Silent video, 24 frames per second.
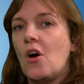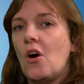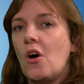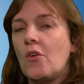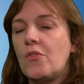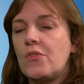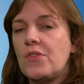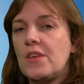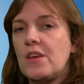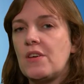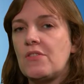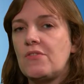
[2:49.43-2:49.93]

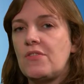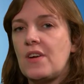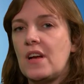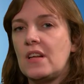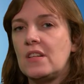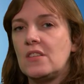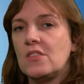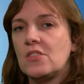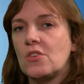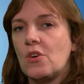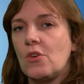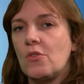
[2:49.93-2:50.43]
of the
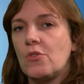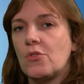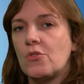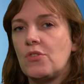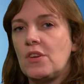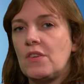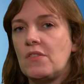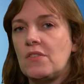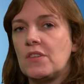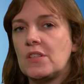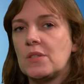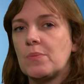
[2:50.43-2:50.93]
offence of
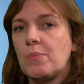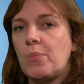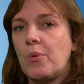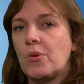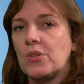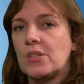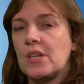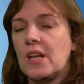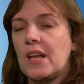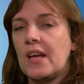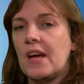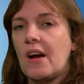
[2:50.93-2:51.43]
grievous
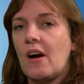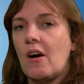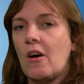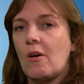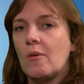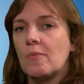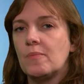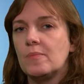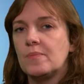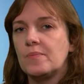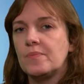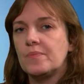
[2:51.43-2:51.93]
bodily
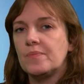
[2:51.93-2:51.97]
harm.